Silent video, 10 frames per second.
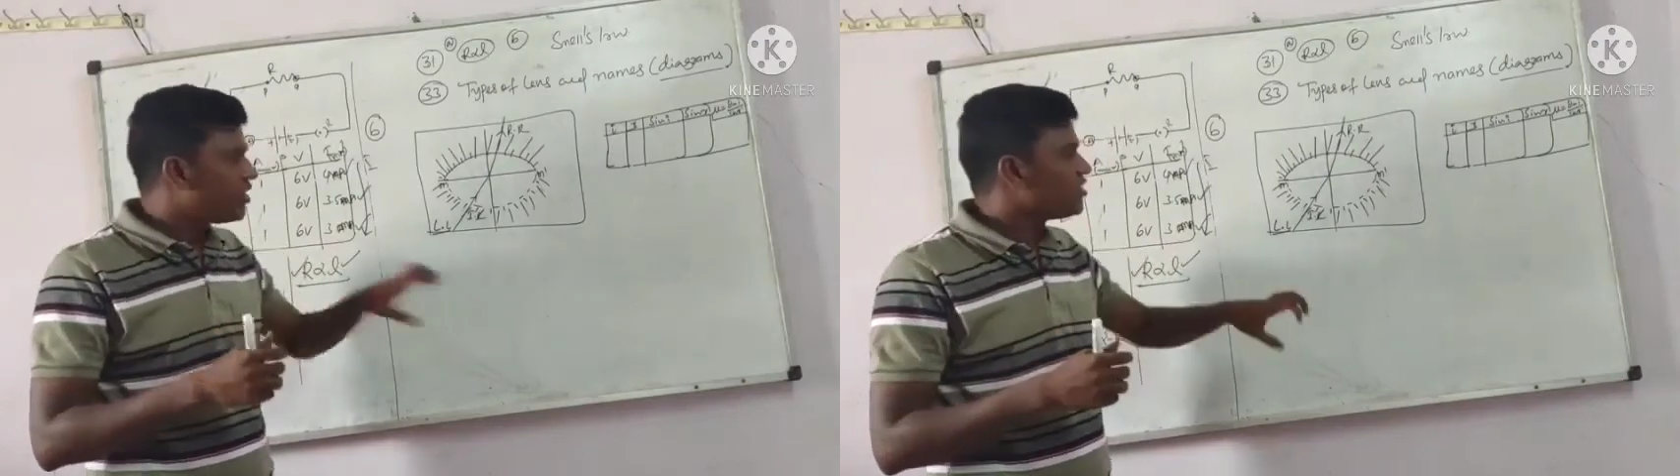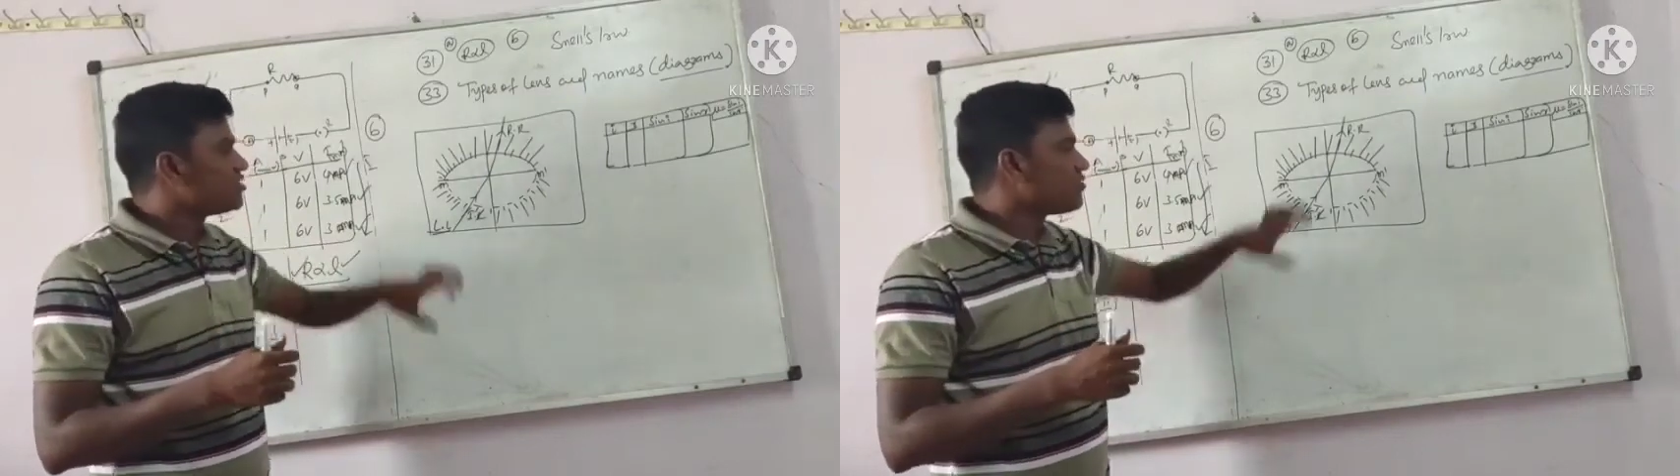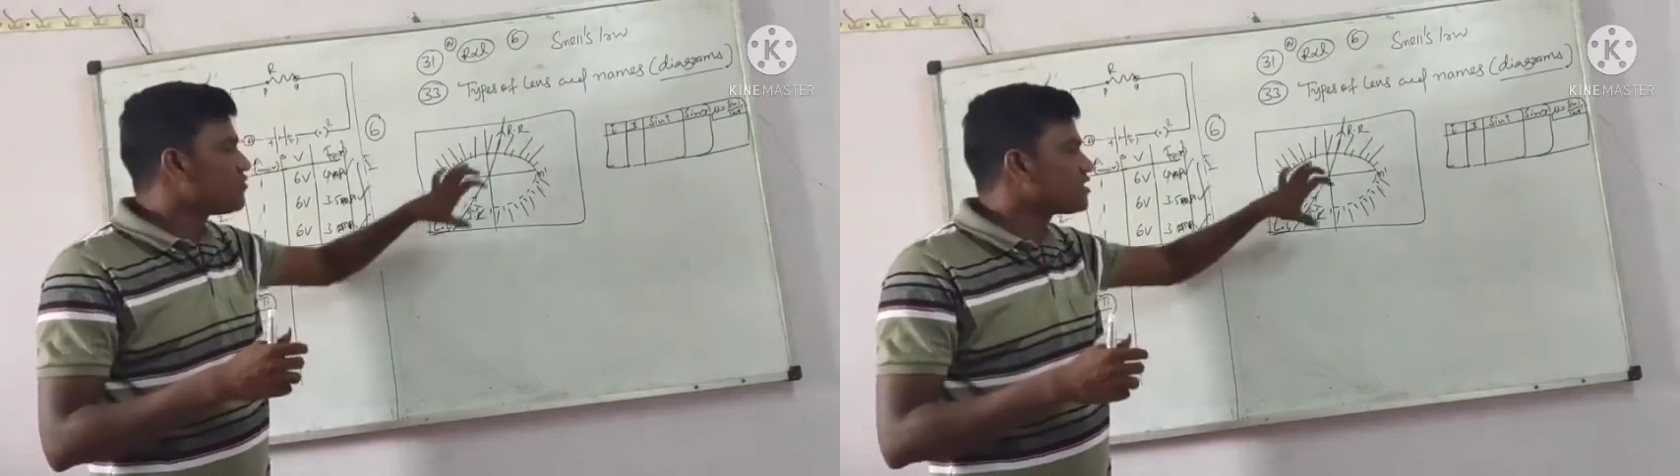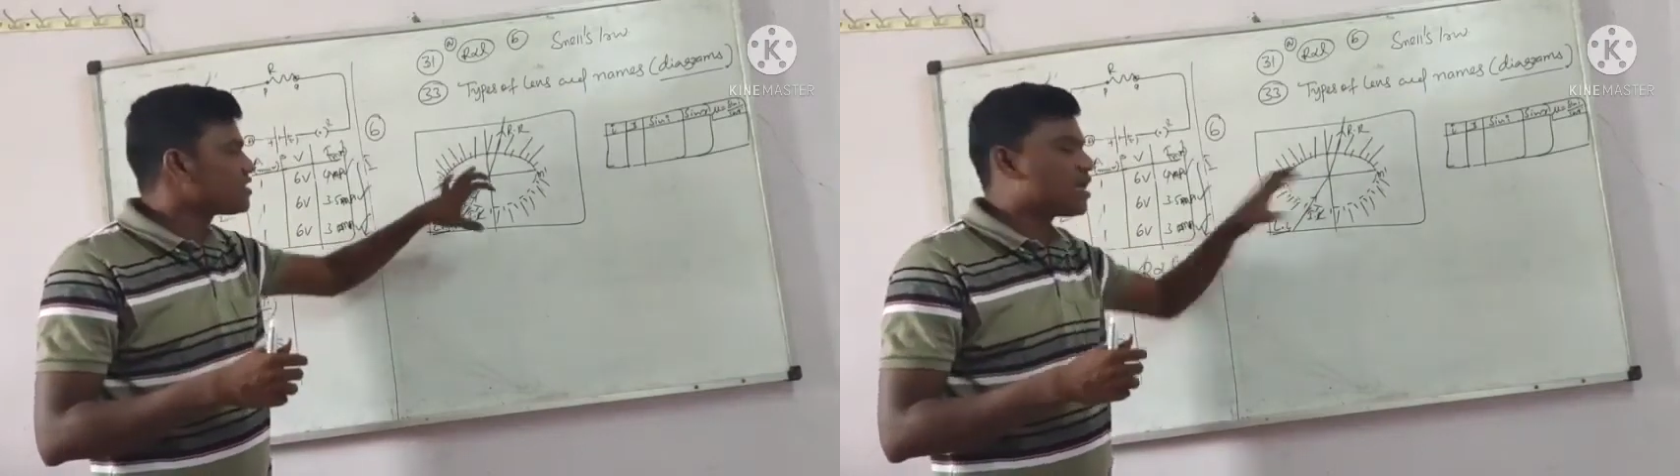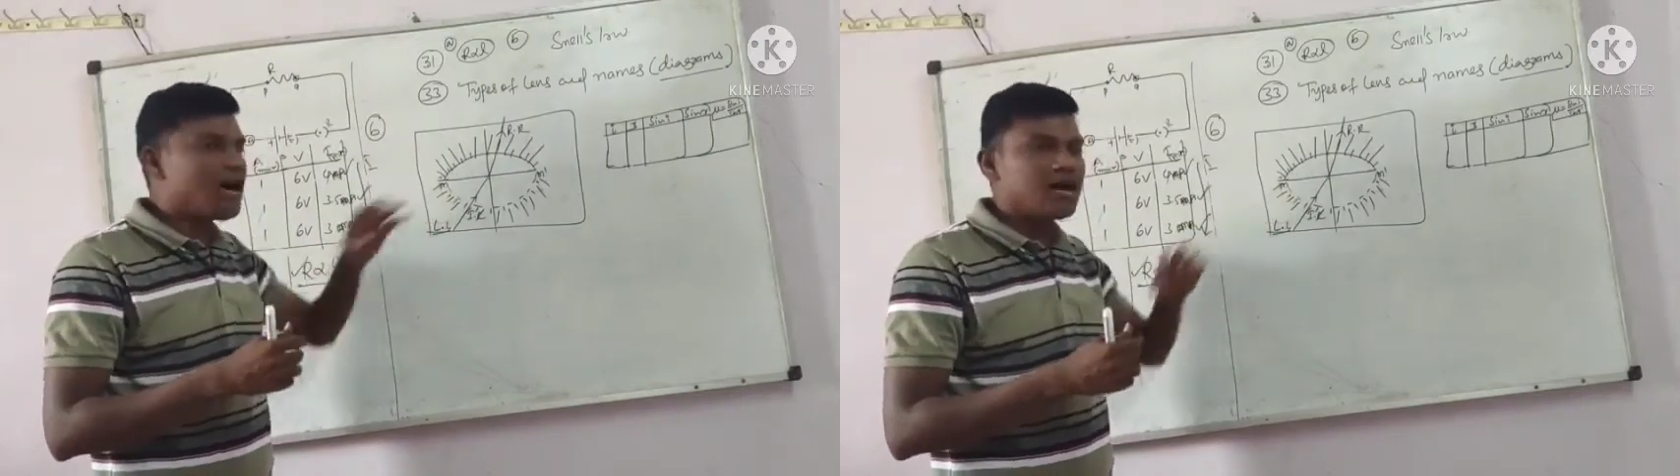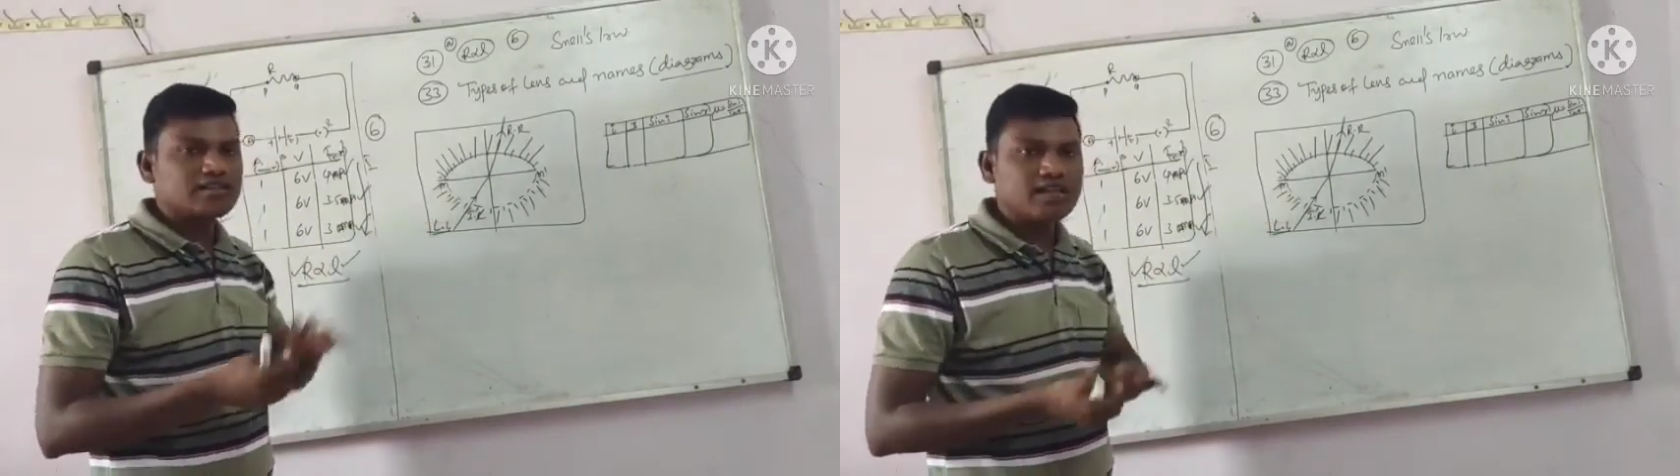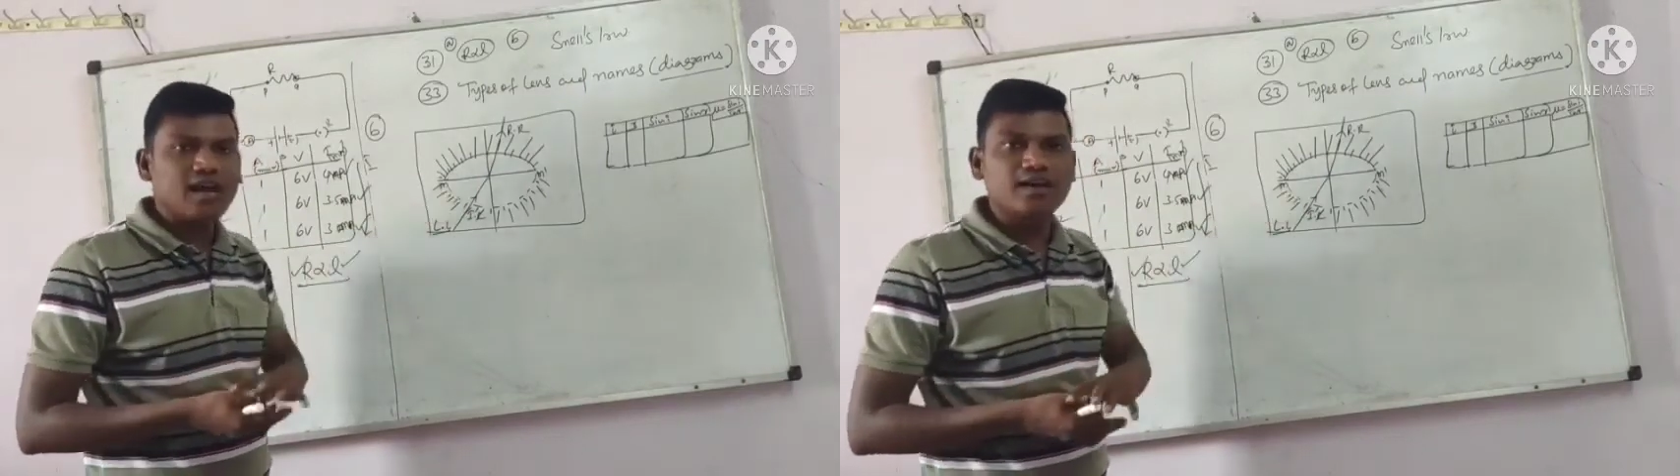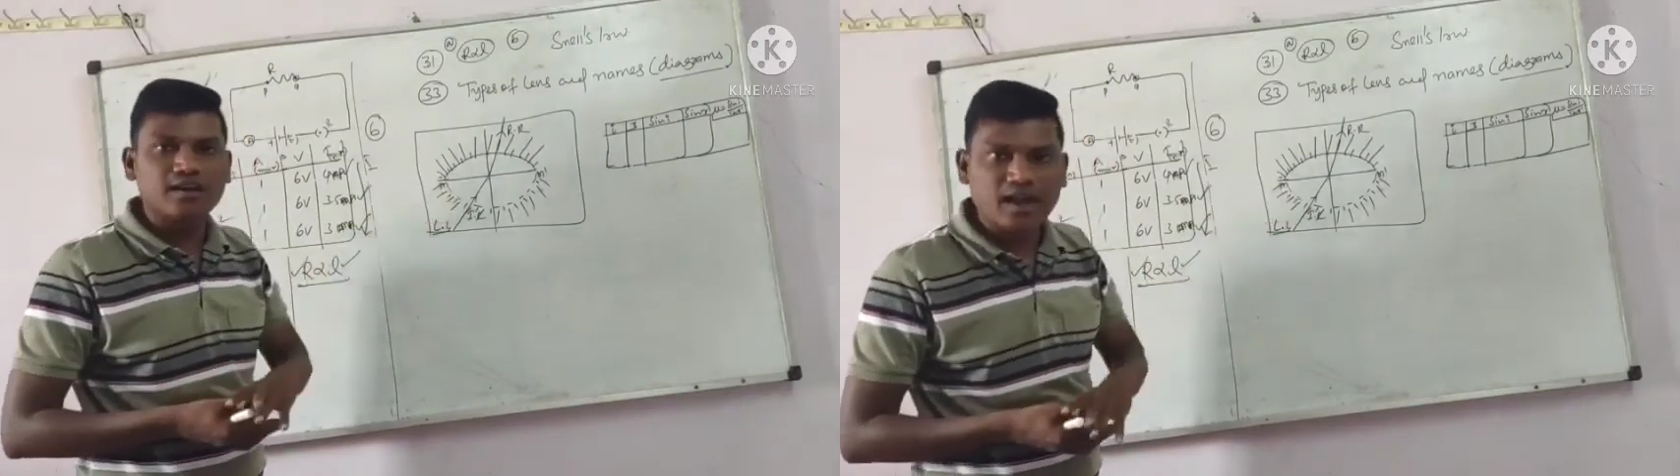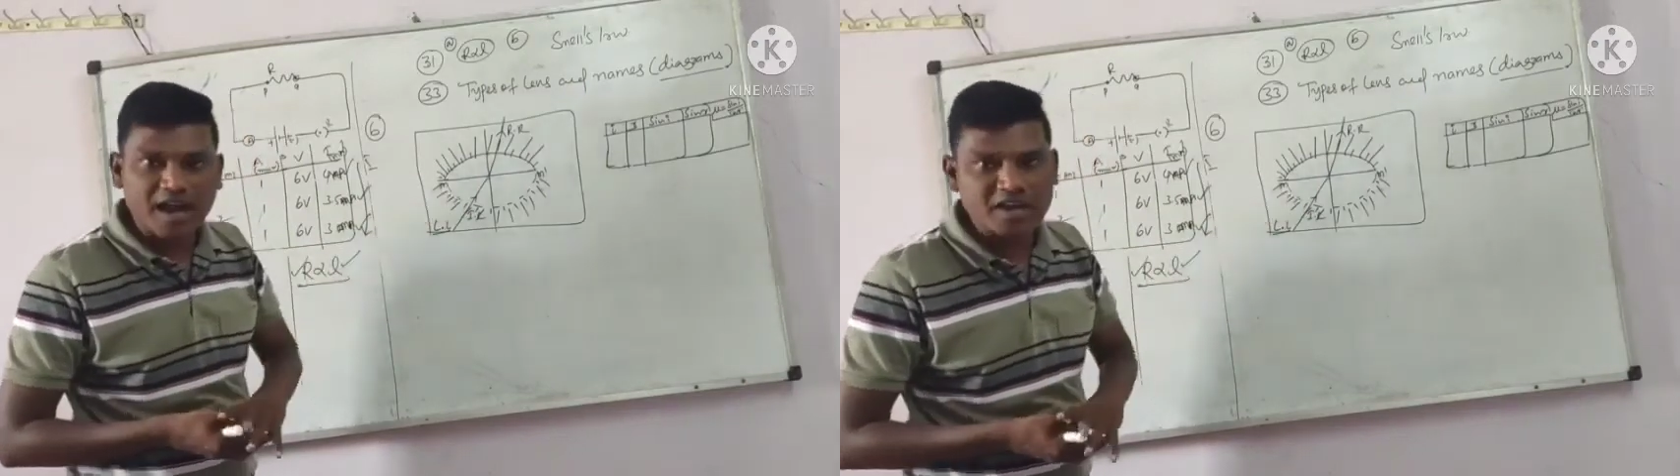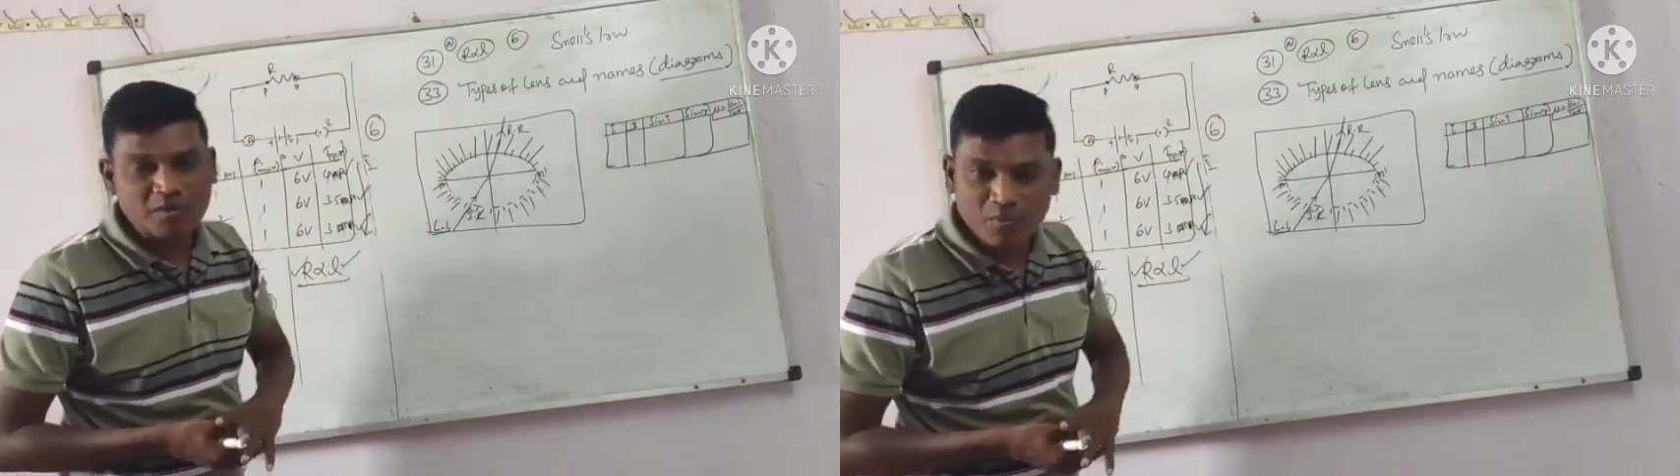It is fixed on the
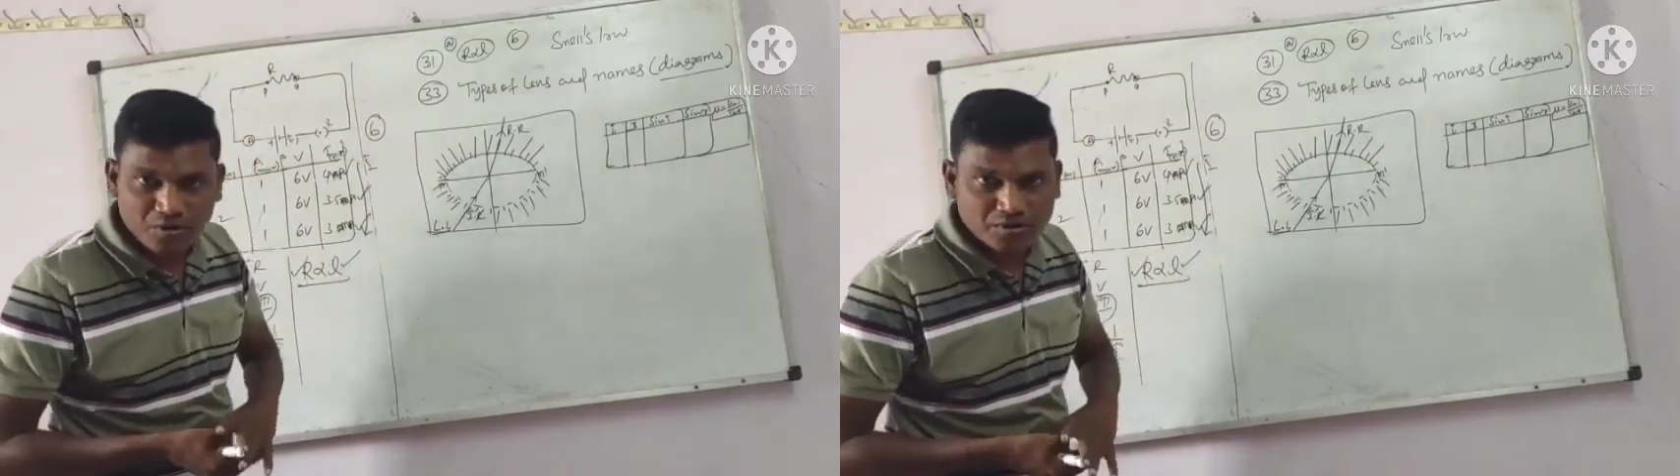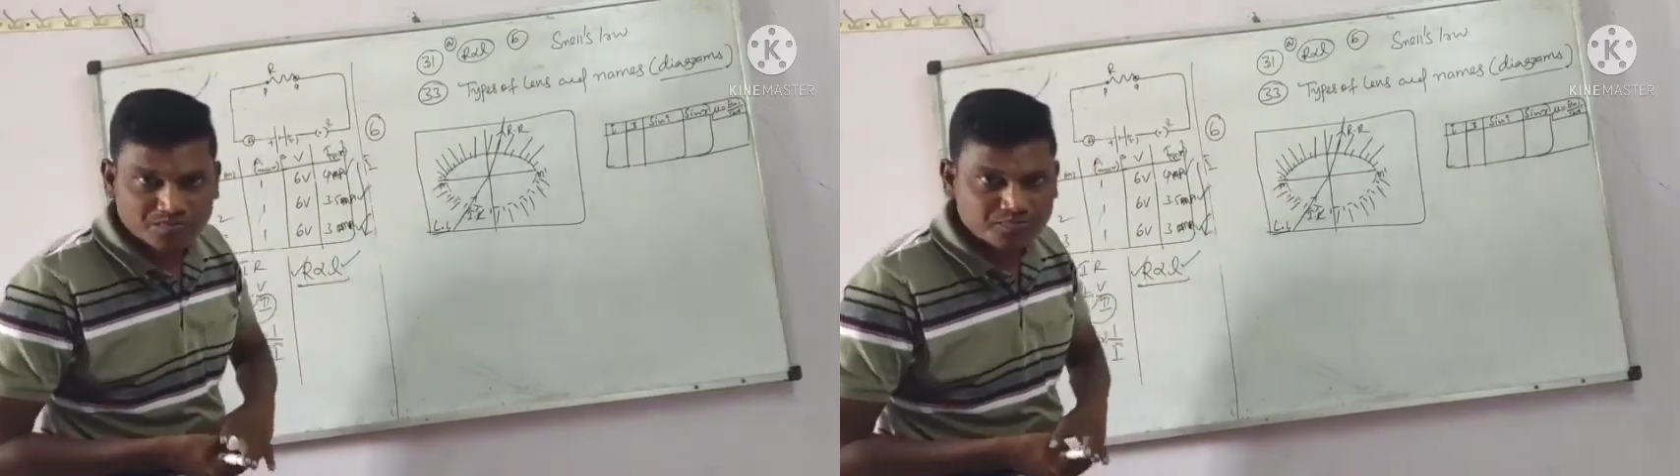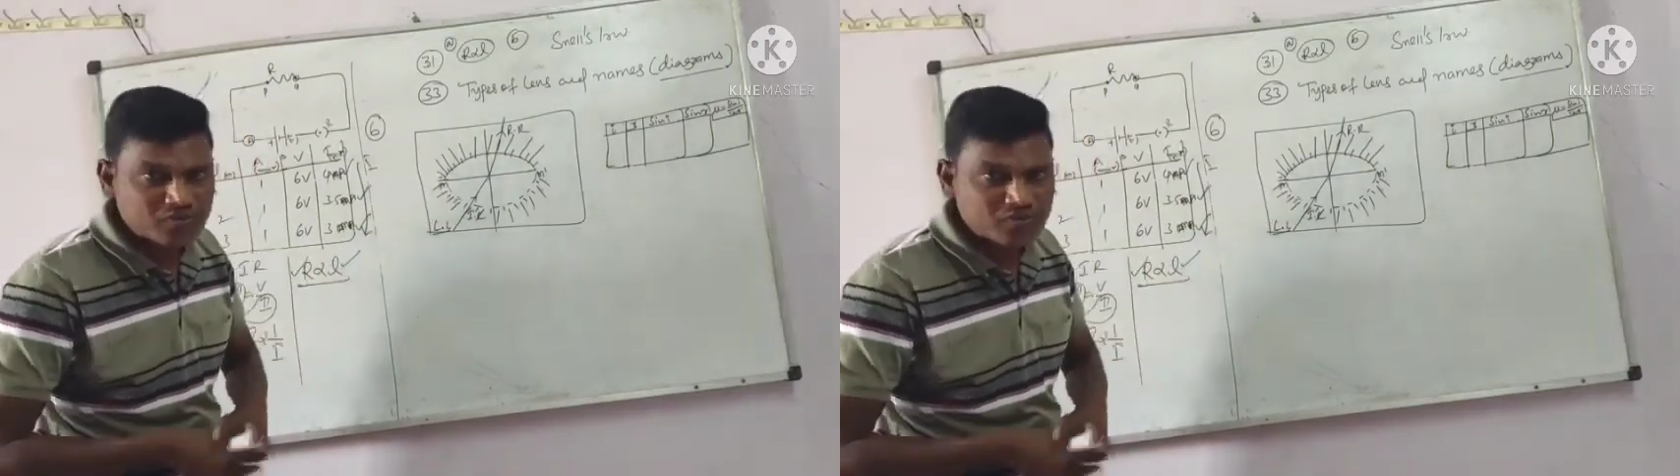drawing board.